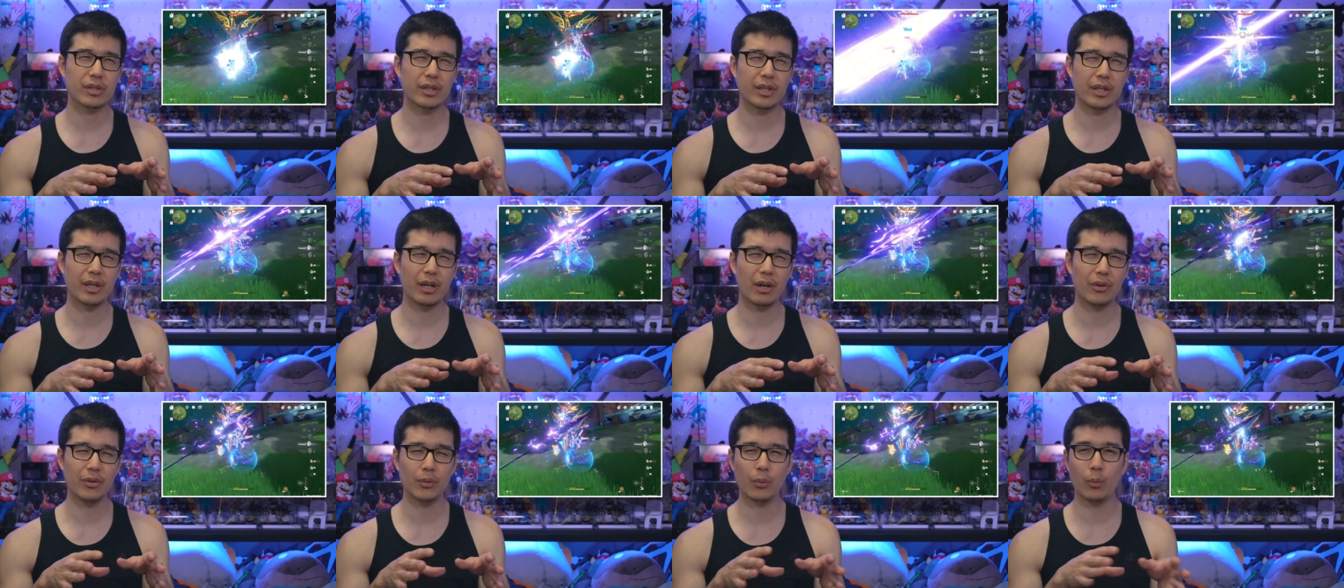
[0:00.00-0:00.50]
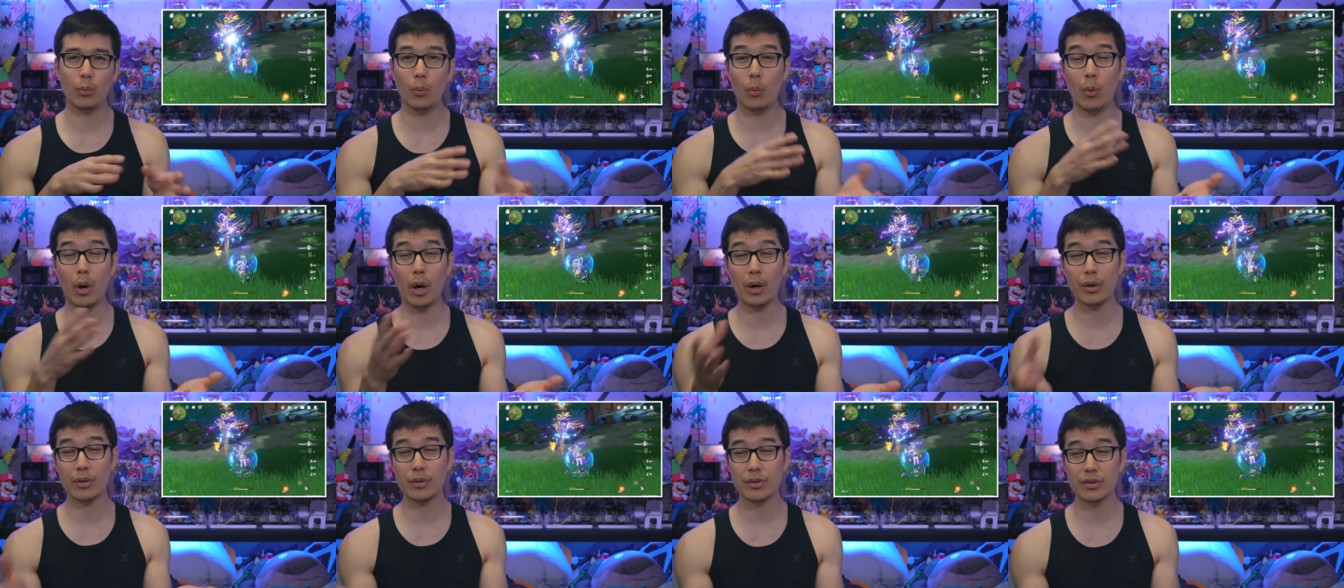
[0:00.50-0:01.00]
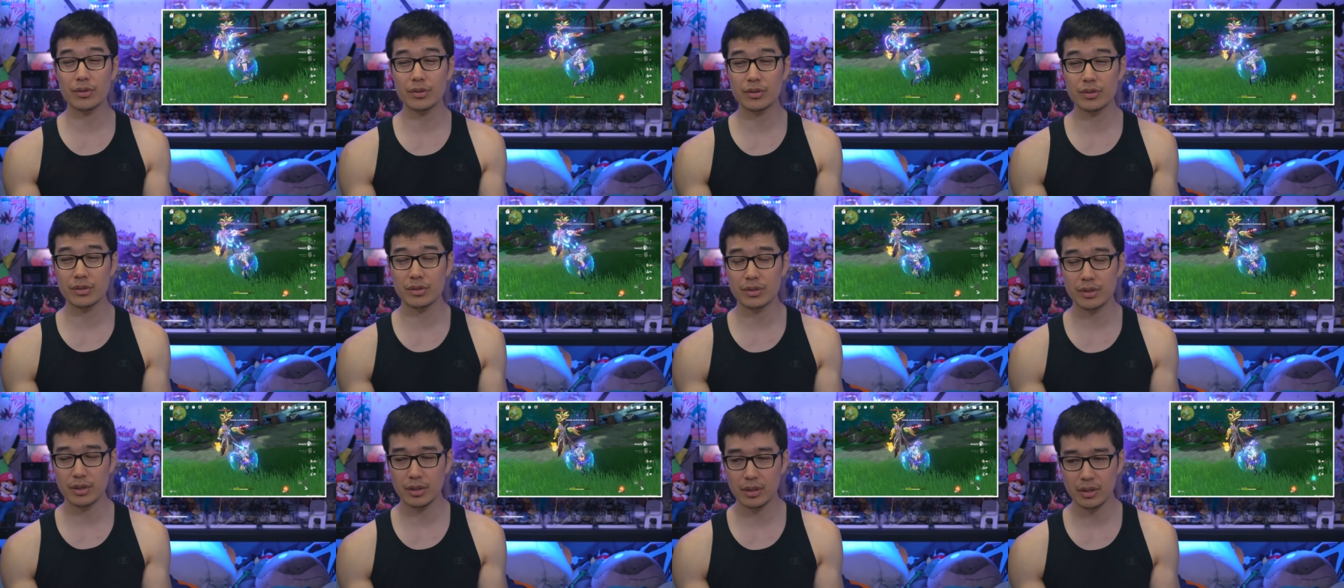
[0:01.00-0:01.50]
any underwater
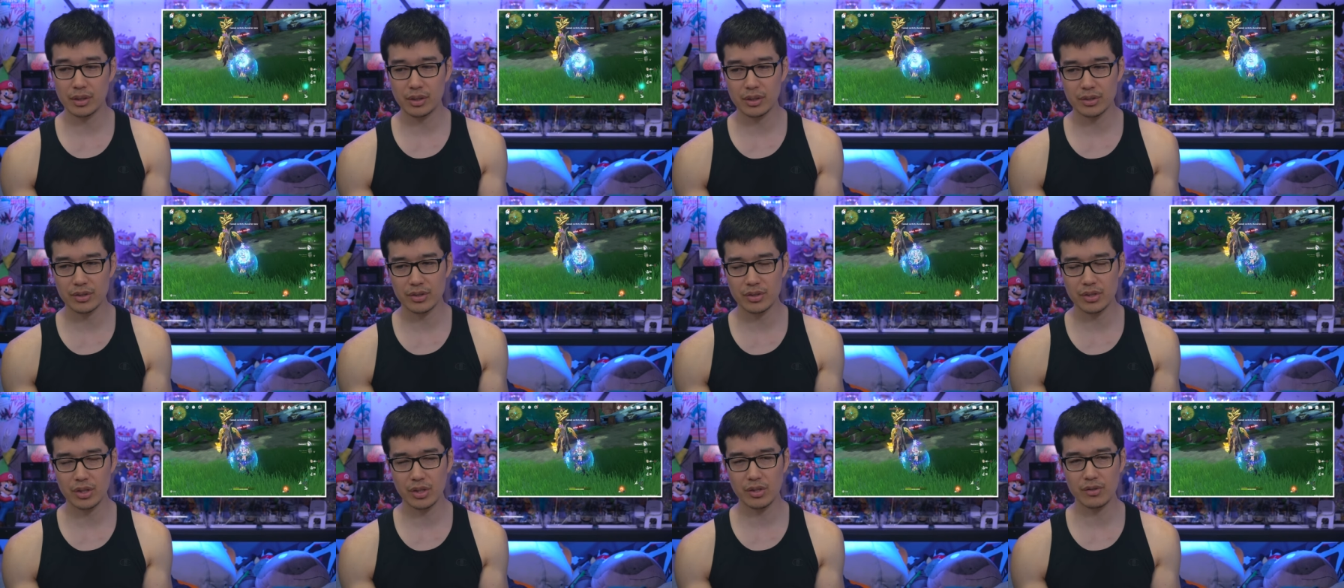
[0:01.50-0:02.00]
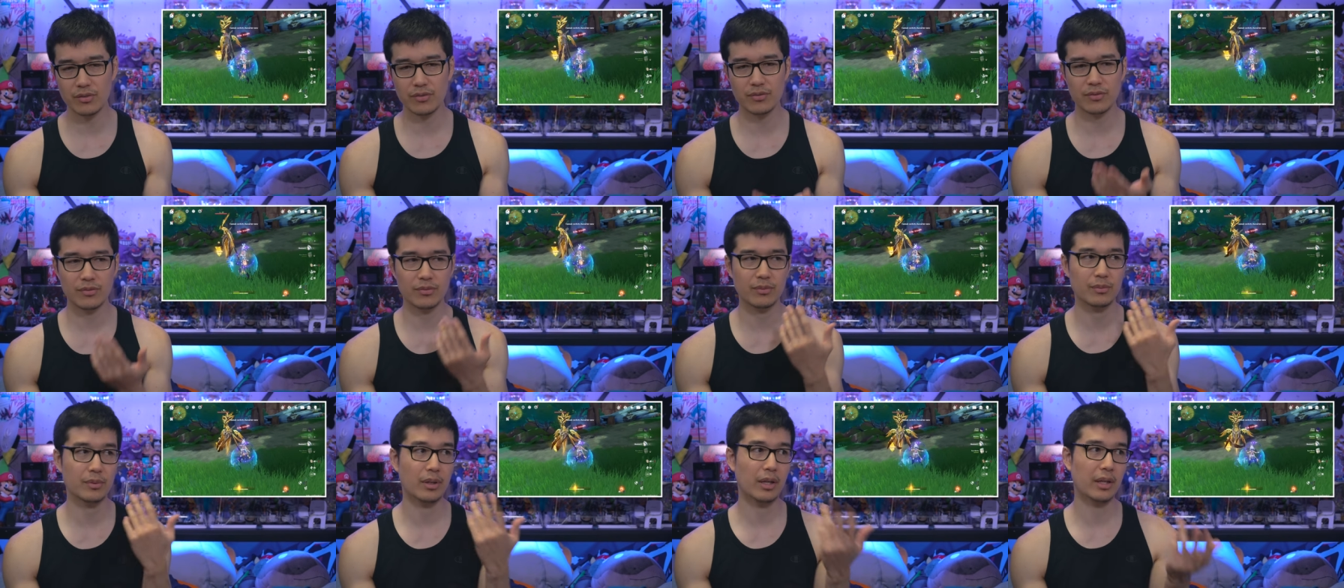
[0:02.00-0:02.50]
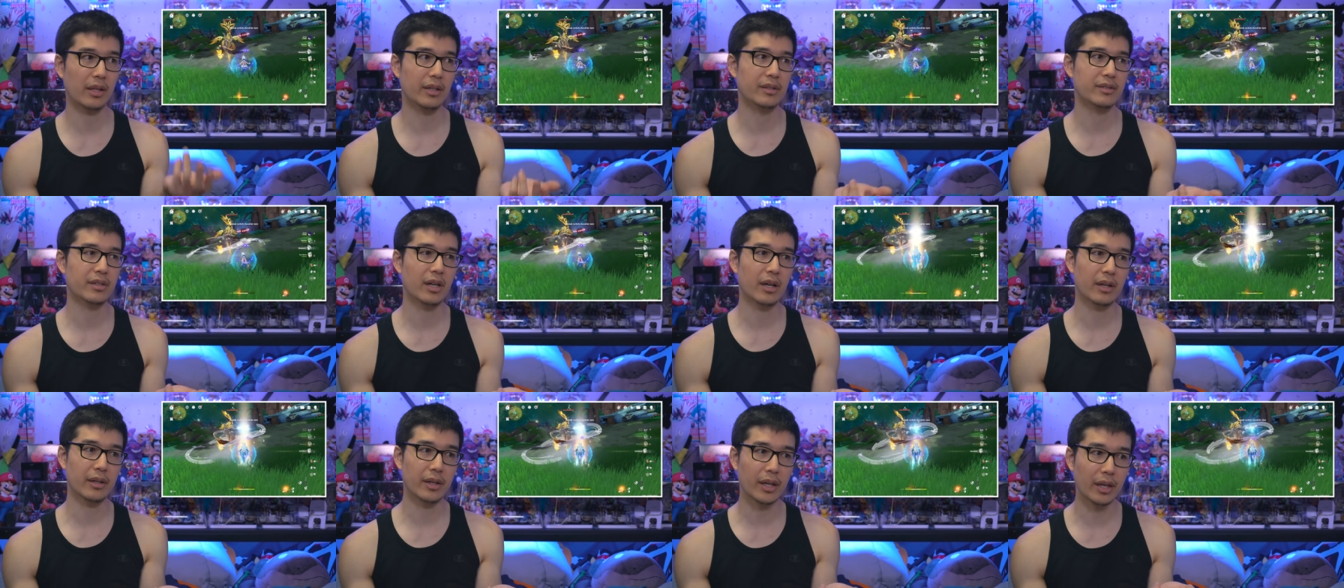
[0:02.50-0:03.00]
uh, stuff, at least
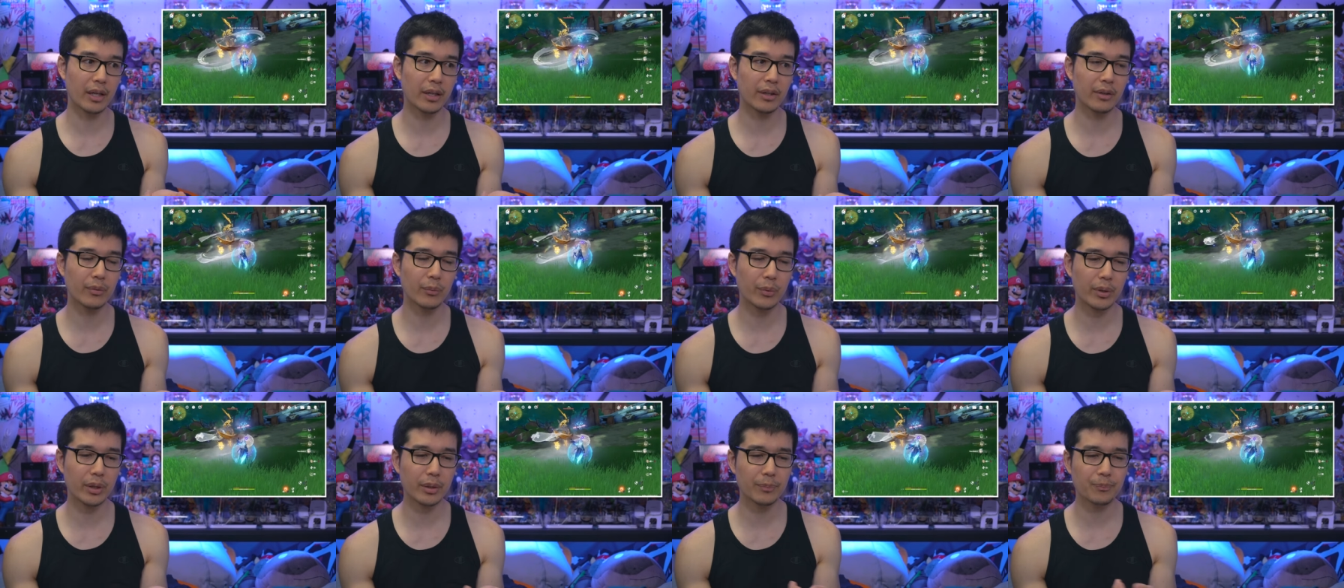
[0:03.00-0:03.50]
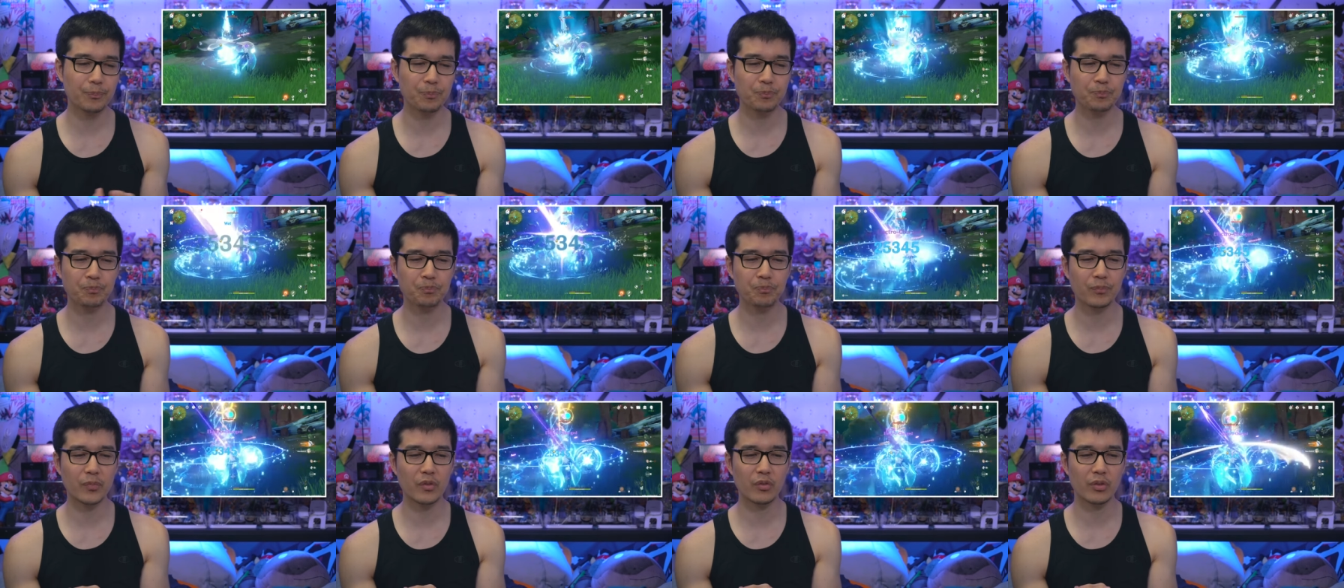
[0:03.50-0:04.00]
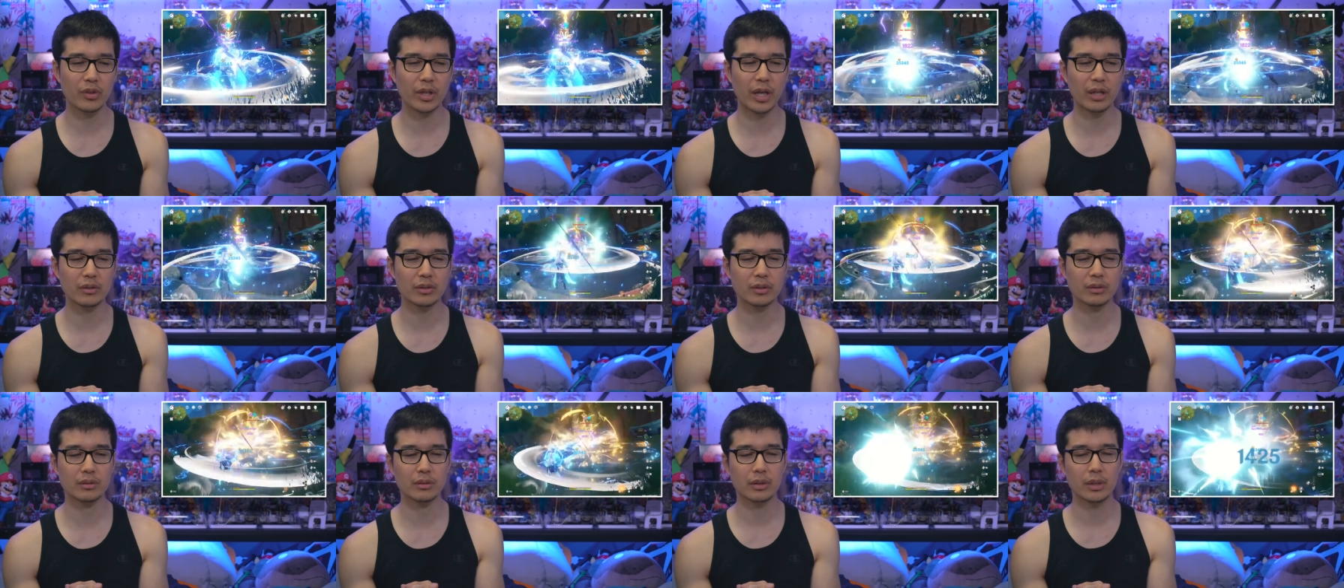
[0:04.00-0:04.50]
not yet anyway, for
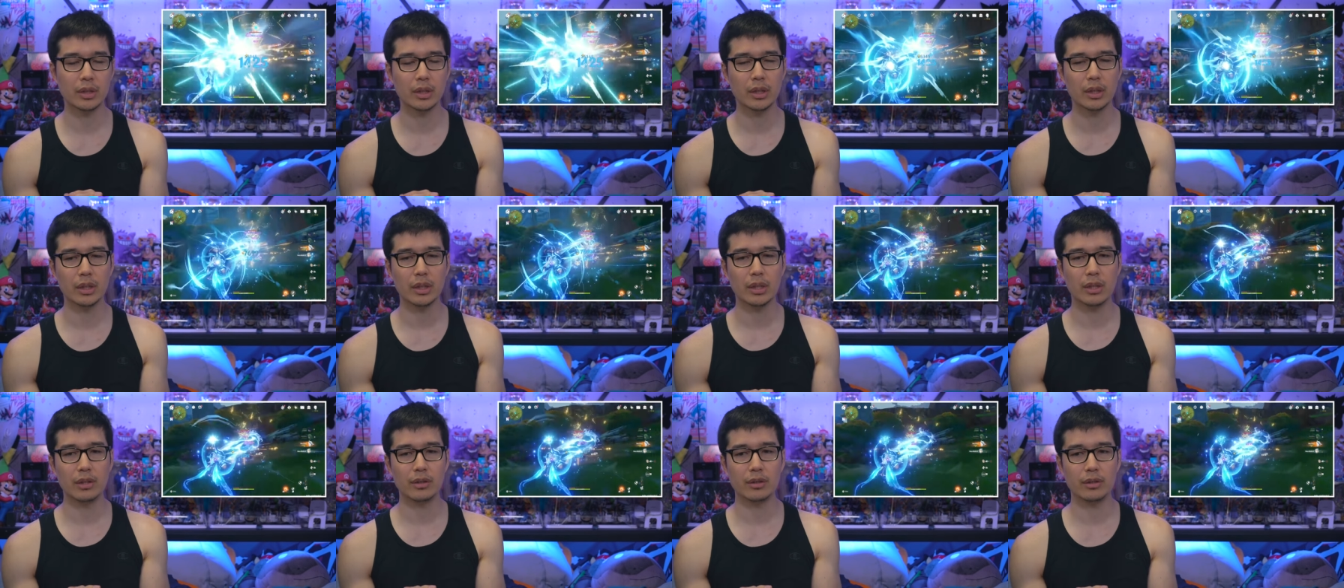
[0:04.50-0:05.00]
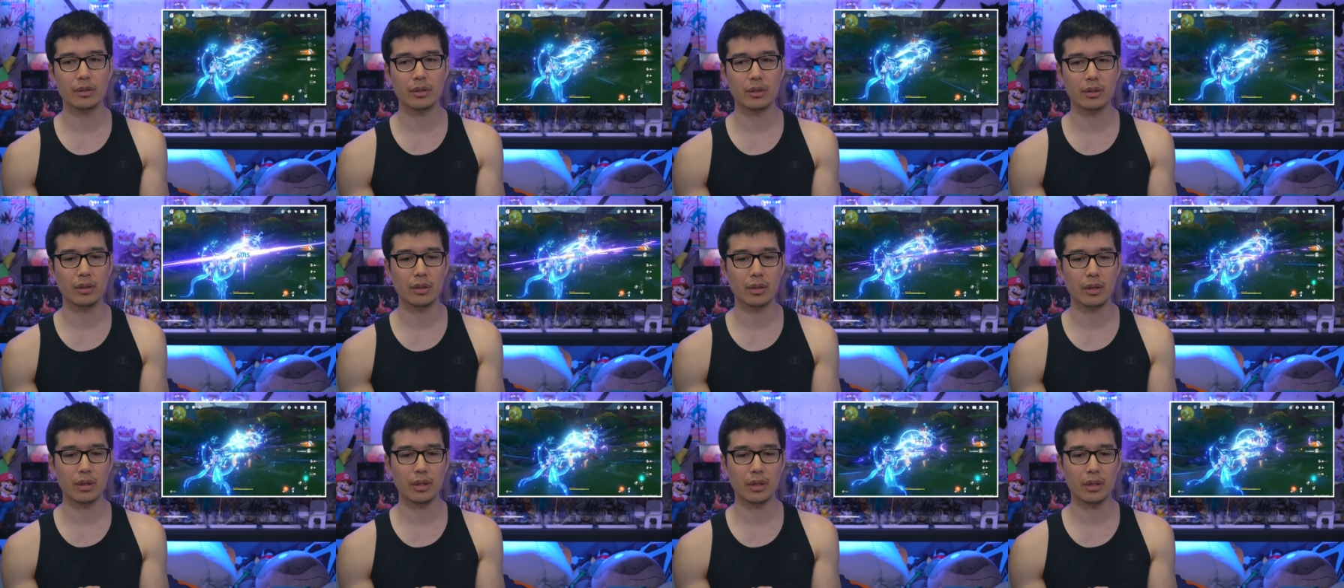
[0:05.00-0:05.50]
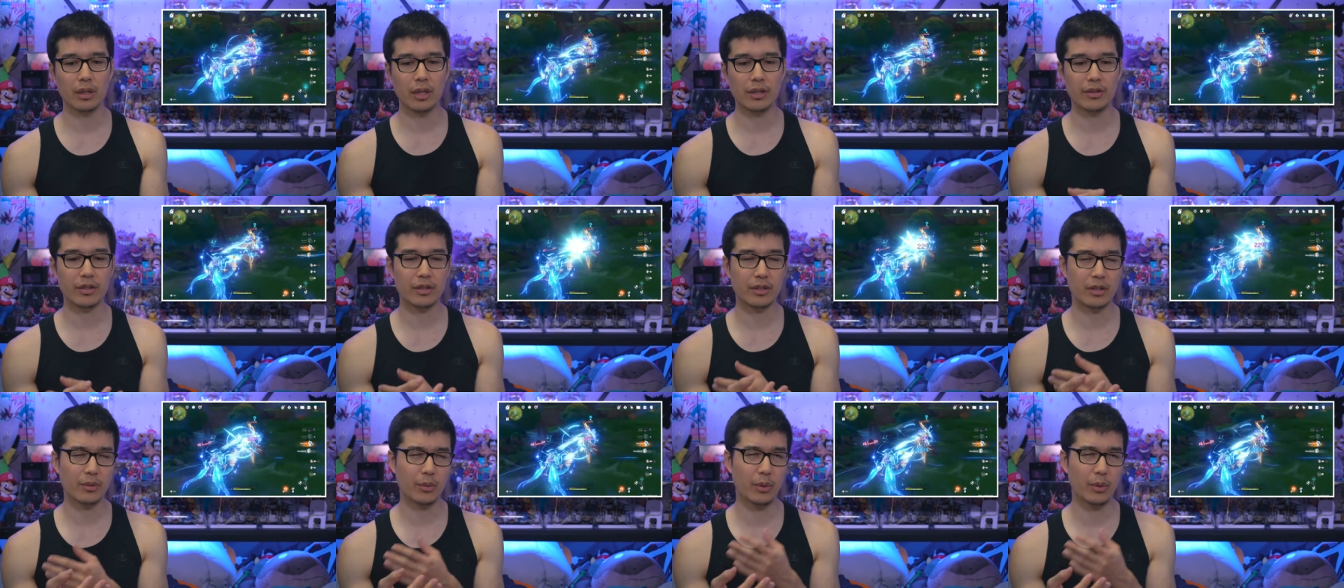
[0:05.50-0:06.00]
Natlan. Uh, I think they